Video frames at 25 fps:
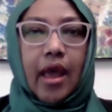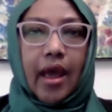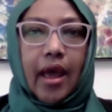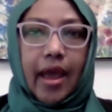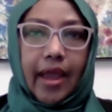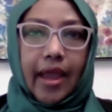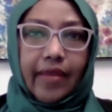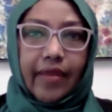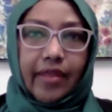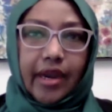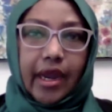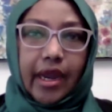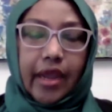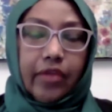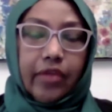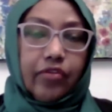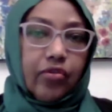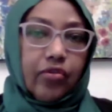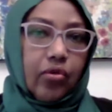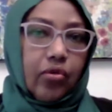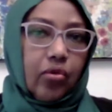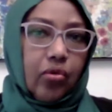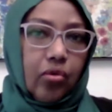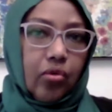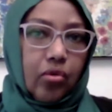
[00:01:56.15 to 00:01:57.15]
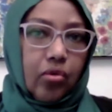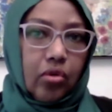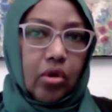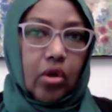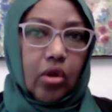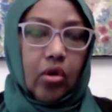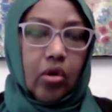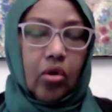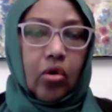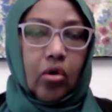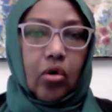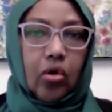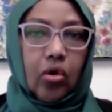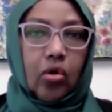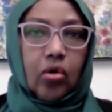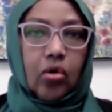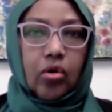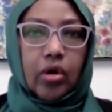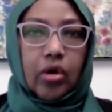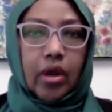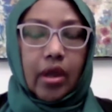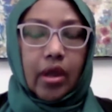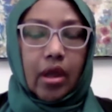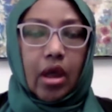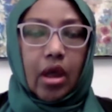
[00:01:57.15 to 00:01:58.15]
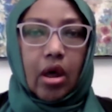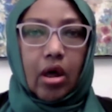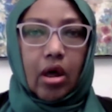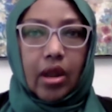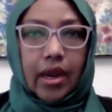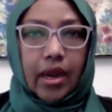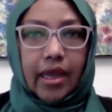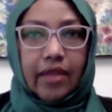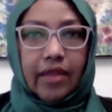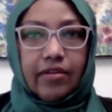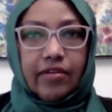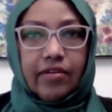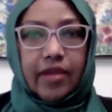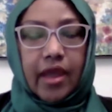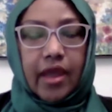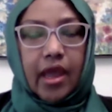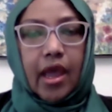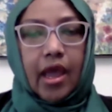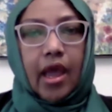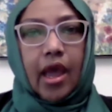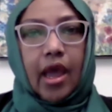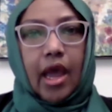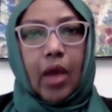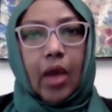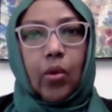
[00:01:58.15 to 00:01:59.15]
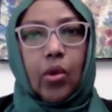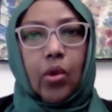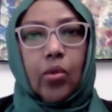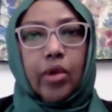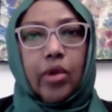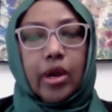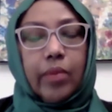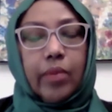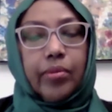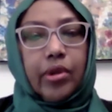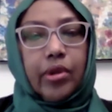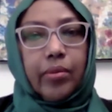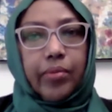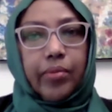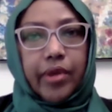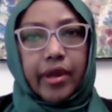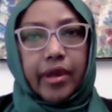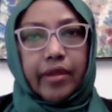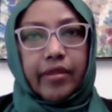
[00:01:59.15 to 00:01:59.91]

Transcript: either high school or college, and we want to prepare